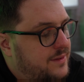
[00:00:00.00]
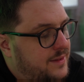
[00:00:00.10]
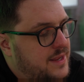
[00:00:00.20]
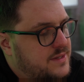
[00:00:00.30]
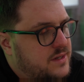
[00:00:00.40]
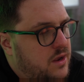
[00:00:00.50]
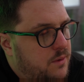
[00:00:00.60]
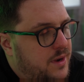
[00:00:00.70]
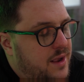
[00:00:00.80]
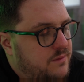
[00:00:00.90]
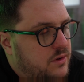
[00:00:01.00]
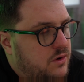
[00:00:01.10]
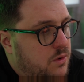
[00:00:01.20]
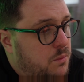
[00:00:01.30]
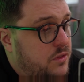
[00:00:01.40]
let's go and have a look
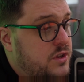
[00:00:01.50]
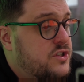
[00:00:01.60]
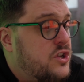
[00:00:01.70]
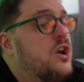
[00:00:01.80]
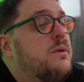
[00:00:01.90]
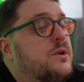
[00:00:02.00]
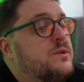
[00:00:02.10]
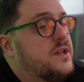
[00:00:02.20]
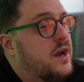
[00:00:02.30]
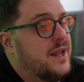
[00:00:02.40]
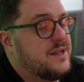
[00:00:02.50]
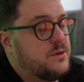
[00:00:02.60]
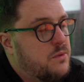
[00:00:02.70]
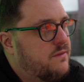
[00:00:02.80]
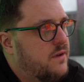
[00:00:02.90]
at what the terminal side has
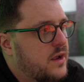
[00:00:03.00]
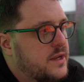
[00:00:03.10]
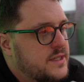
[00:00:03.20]
to offer.